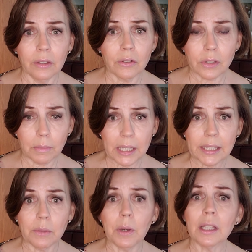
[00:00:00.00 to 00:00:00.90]
some
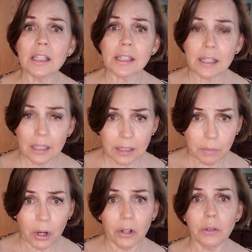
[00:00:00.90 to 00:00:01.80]
easy ones, some
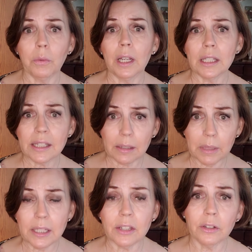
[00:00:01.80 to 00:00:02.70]
harder ones, some
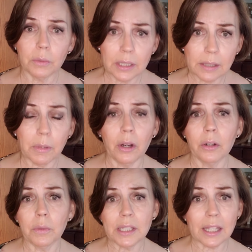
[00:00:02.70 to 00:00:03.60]
easier ones, some harder
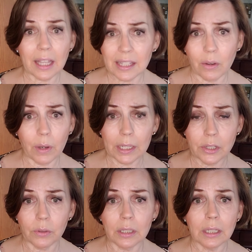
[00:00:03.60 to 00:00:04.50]
ones. And that's how I
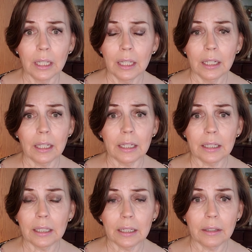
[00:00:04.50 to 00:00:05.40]
do it.
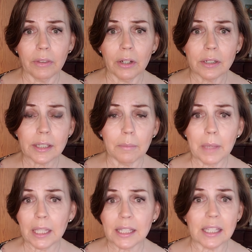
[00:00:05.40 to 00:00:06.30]
Like there are some
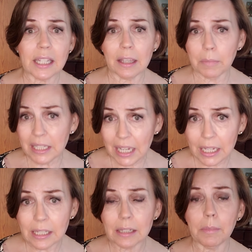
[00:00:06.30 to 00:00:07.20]
makes that take me
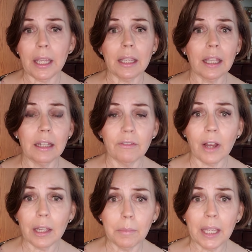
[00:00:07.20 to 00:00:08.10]
days to make. And if
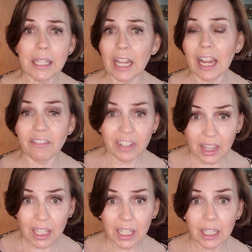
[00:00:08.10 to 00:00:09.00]
I made
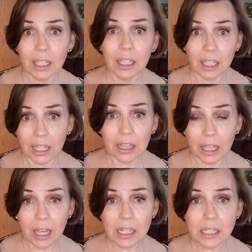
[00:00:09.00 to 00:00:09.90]
everything like
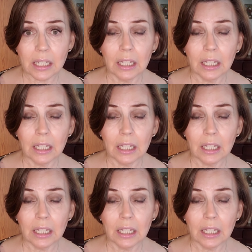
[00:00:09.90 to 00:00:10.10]
that,